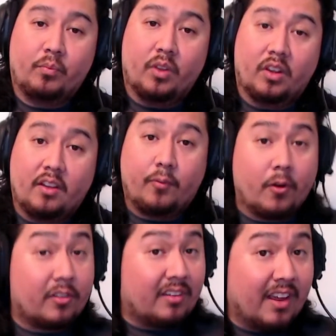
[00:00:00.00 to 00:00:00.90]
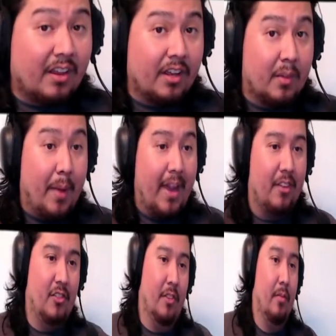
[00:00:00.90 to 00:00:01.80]
let's first take a look at the
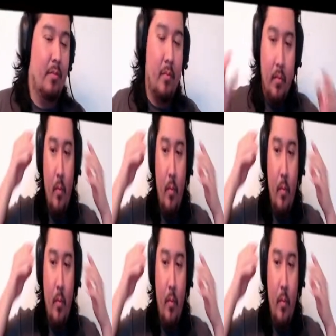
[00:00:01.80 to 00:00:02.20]
packaging. Okay,